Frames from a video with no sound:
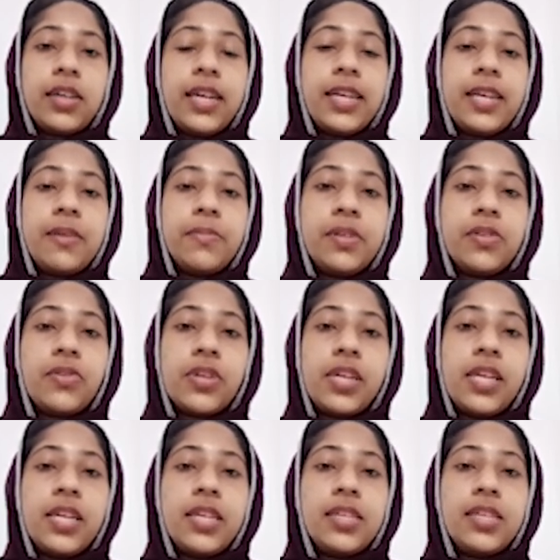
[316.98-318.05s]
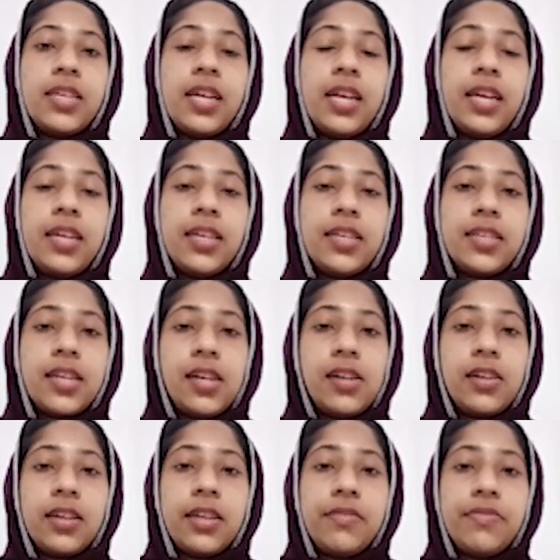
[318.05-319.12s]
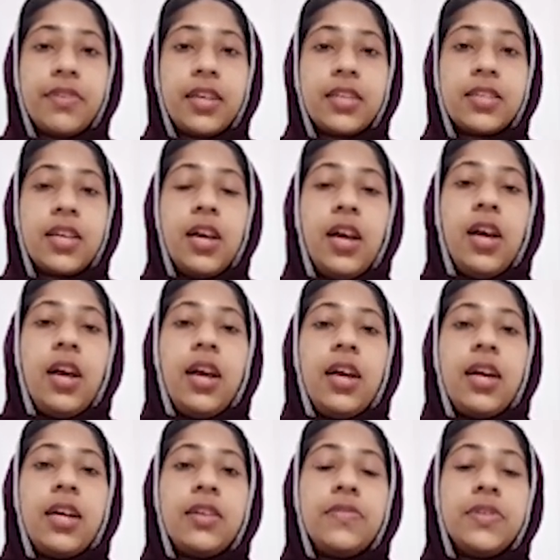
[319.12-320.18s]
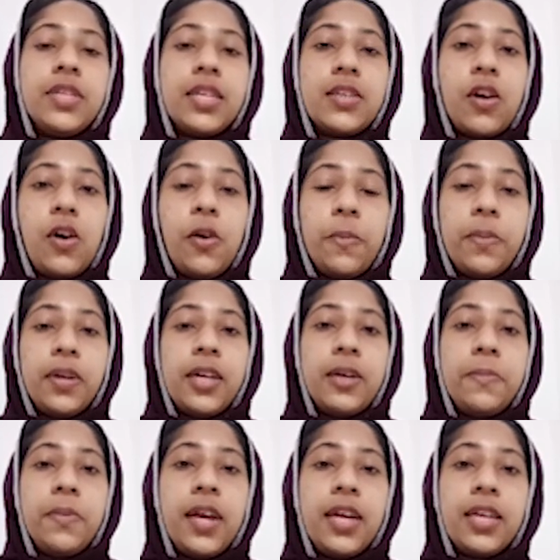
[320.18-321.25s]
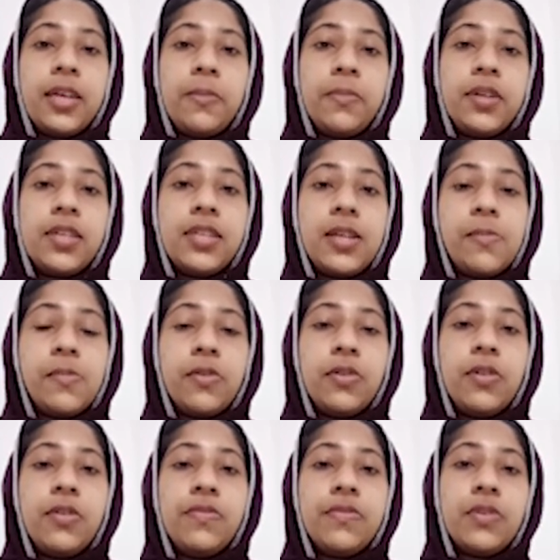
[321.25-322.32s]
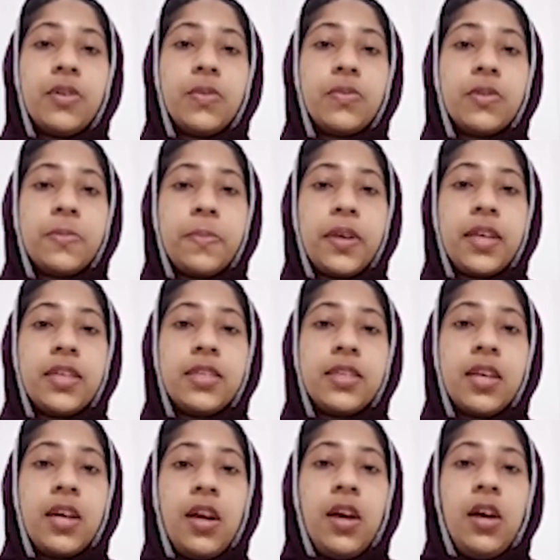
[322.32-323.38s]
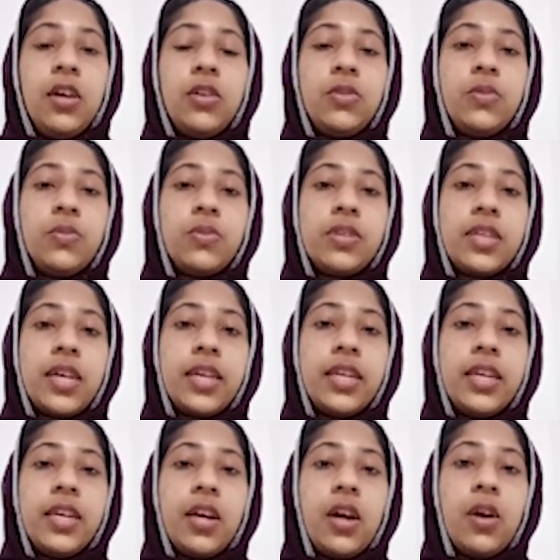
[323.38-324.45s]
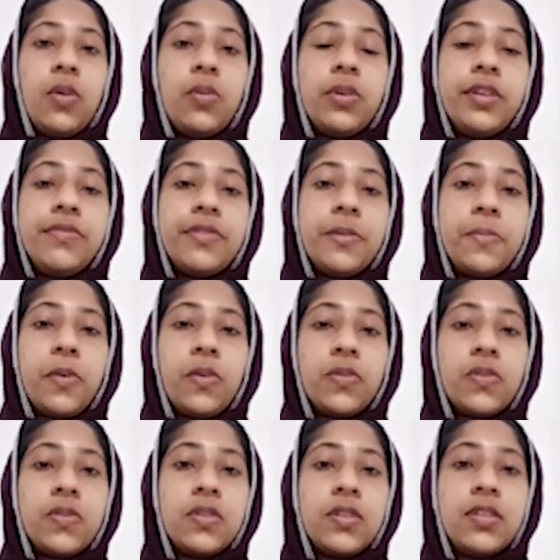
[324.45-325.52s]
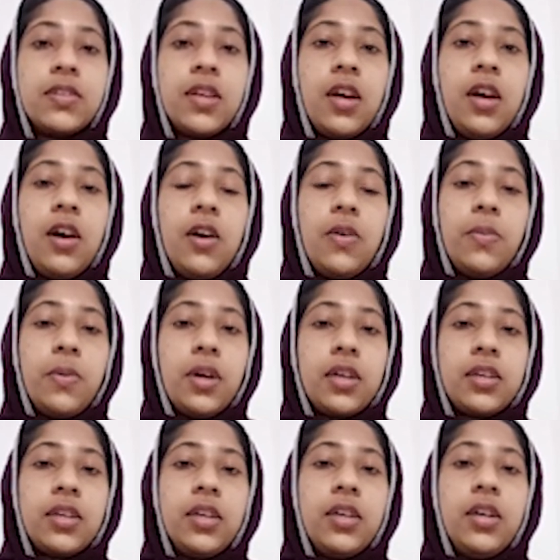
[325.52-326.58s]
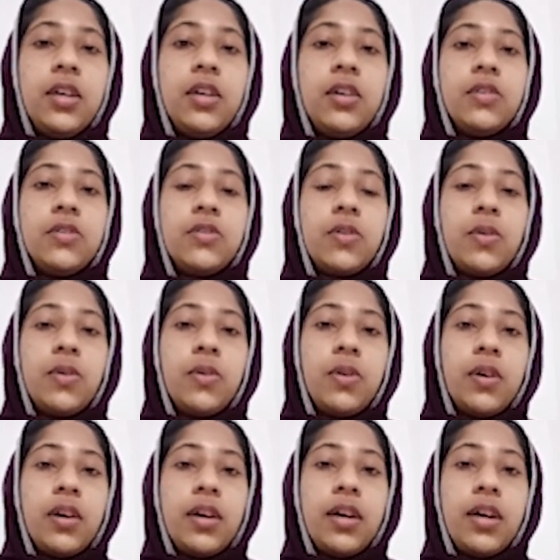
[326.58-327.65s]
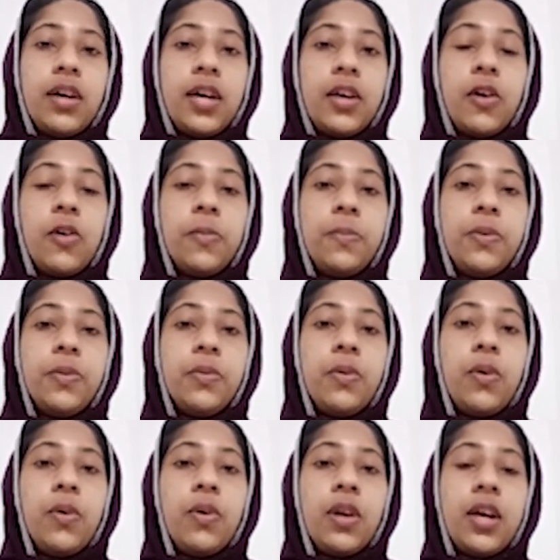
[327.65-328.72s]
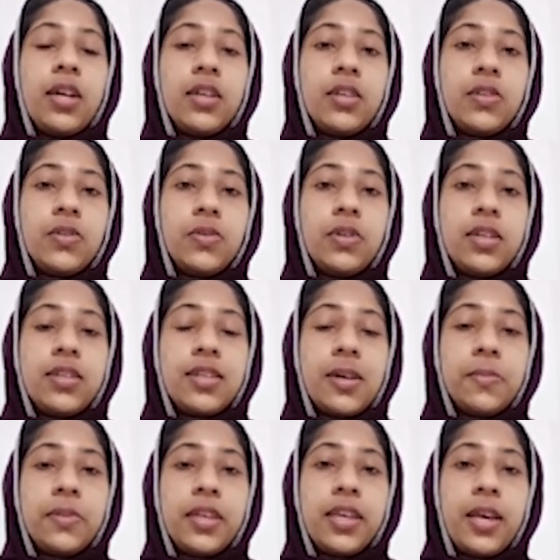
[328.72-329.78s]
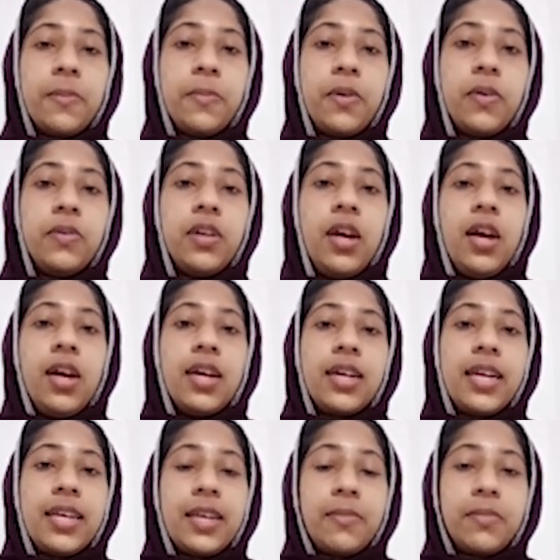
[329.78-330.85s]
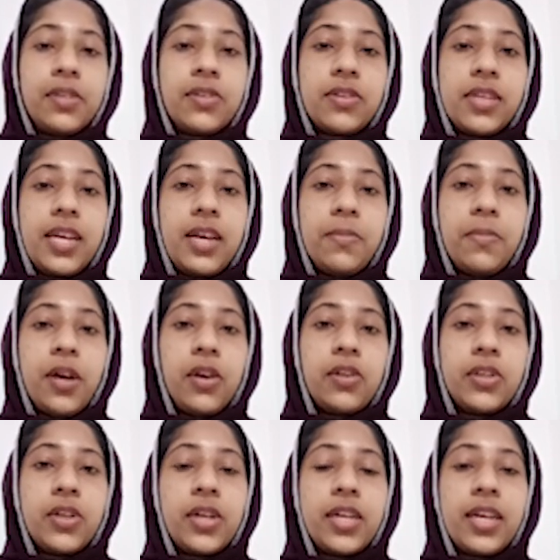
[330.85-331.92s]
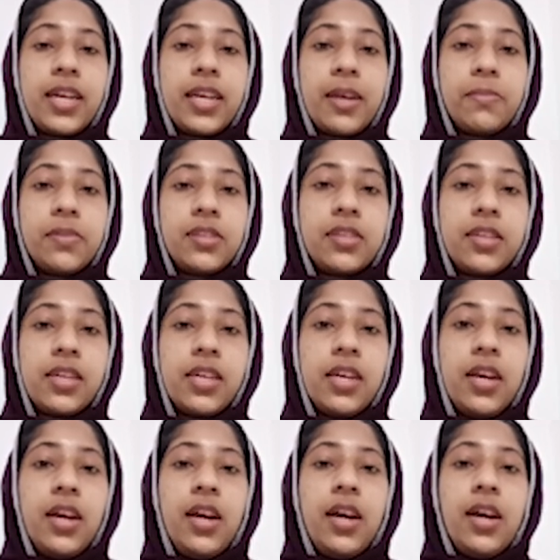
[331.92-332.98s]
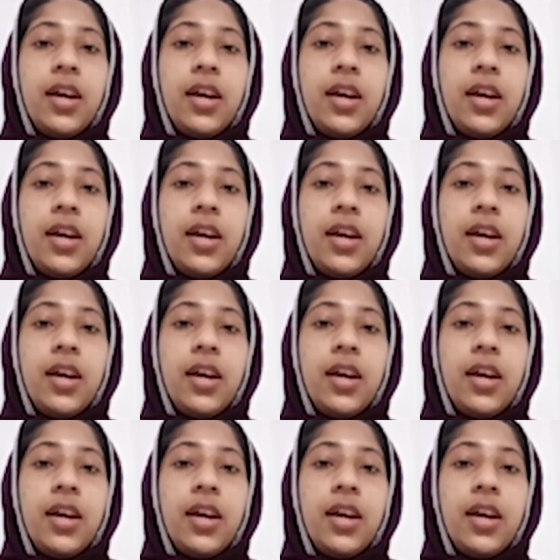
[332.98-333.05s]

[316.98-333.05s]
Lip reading: click chemistry is still in its early phase, and which has opened up an immense amount of new space to study how different processes work. So I hope you all understood something about click chemistry and bioorthogonal chemistry.